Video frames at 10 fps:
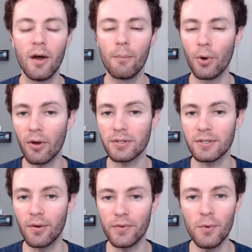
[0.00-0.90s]
But
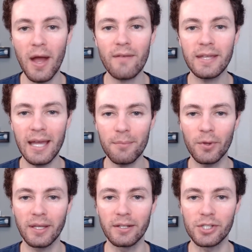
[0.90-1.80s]
also, if you have a
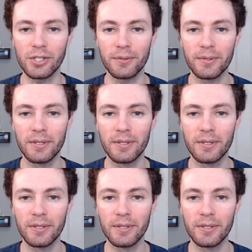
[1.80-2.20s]
gambling issue,